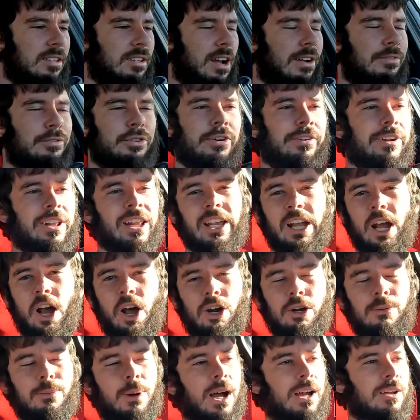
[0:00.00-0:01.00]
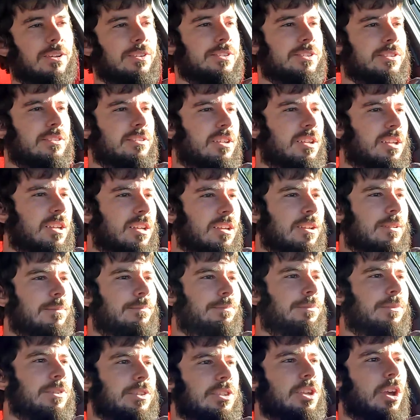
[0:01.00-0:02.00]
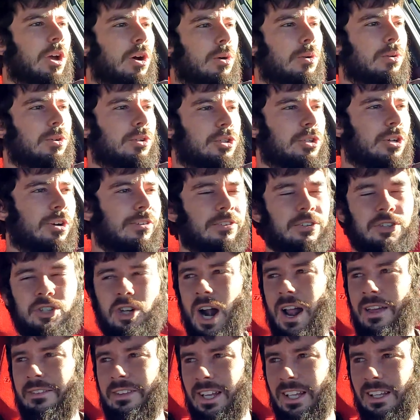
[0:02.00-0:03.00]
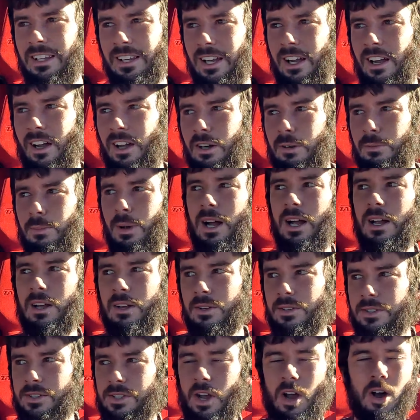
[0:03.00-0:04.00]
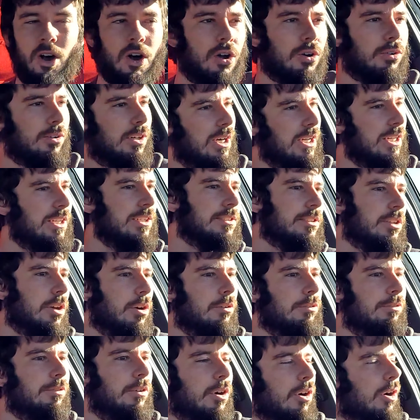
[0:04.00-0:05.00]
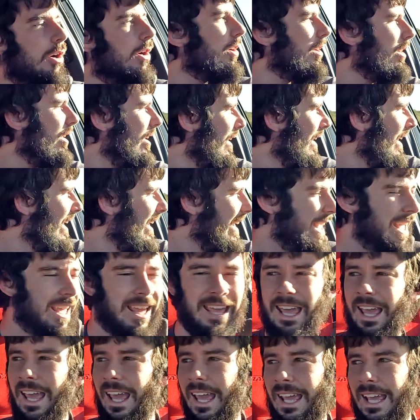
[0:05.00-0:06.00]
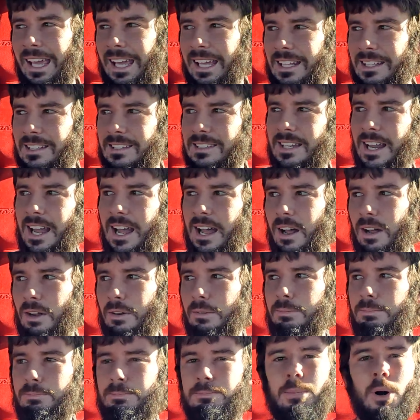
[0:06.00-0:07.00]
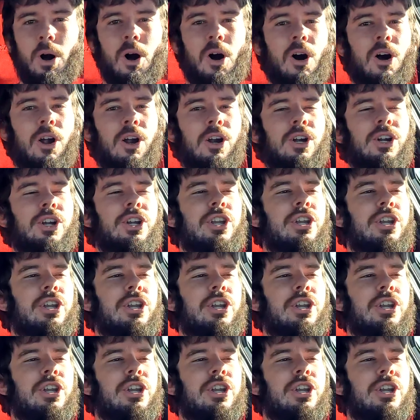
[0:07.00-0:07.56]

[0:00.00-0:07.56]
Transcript: I've driven it like one hundred miles. So dr driving at like one hundred miles already so far, hands down, bar